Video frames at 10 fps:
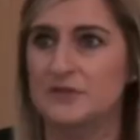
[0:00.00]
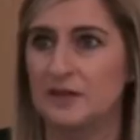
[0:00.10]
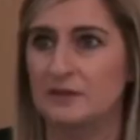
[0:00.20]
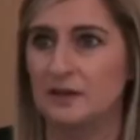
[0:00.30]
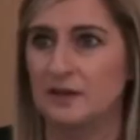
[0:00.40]

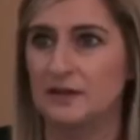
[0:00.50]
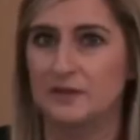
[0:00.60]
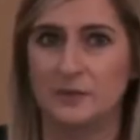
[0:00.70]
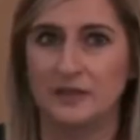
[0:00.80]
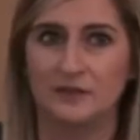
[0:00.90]
down the line,
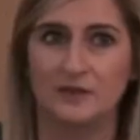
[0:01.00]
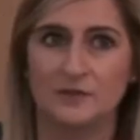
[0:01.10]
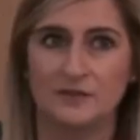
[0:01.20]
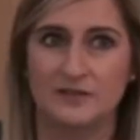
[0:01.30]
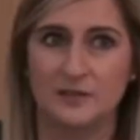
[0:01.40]
you might get
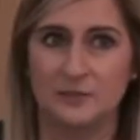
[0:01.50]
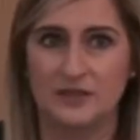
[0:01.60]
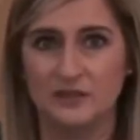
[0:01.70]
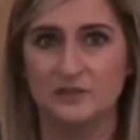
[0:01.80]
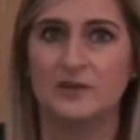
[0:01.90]
off to sleep, but
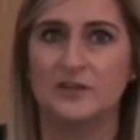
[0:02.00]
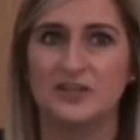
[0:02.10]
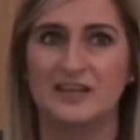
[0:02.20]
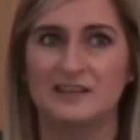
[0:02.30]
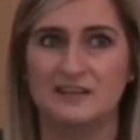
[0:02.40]
then you find you
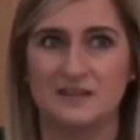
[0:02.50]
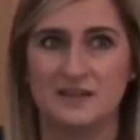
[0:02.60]
can't stay